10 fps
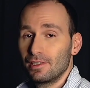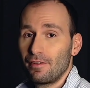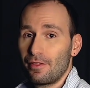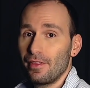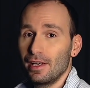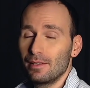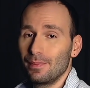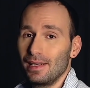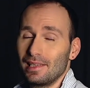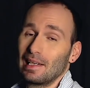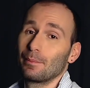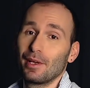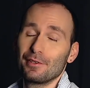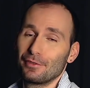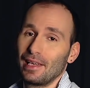3rd beat and I'm
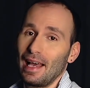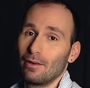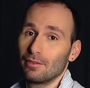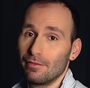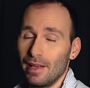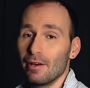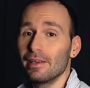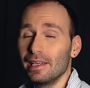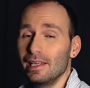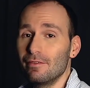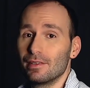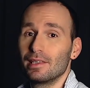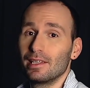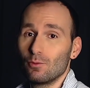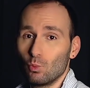going to count very
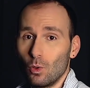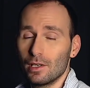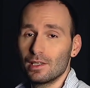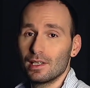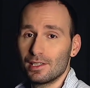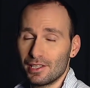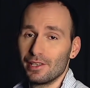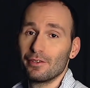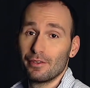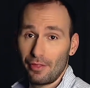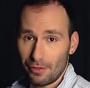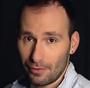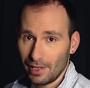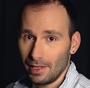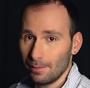evenly 1, 2,
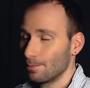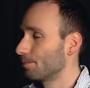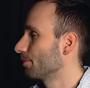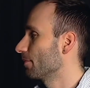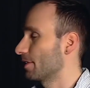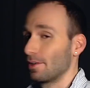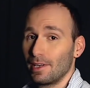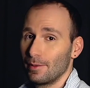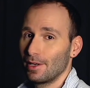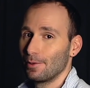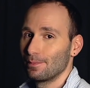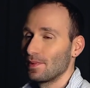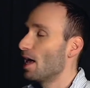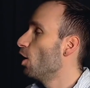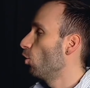3. So here we go.
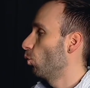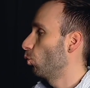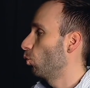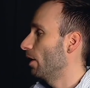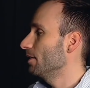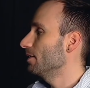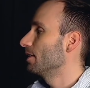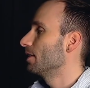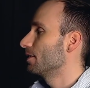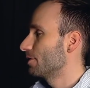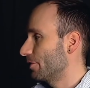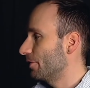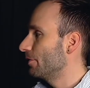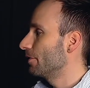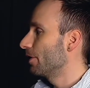1,
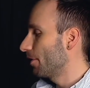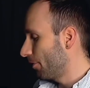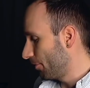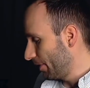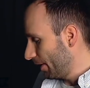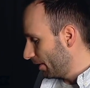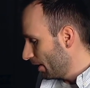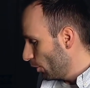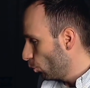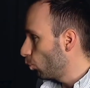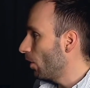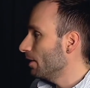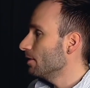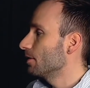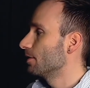2, 3.
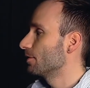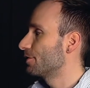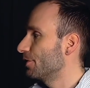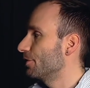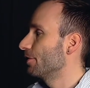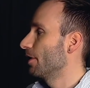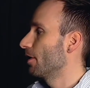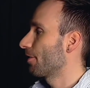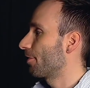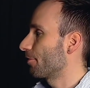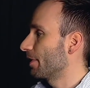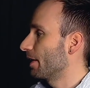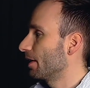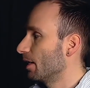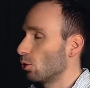1, 2,
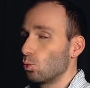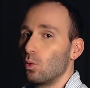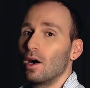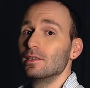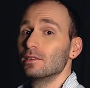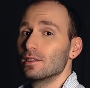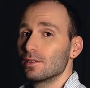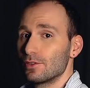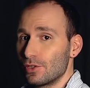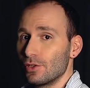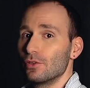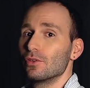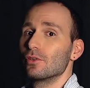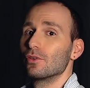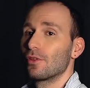3. 1,
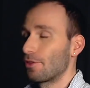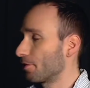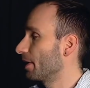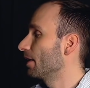2, 3.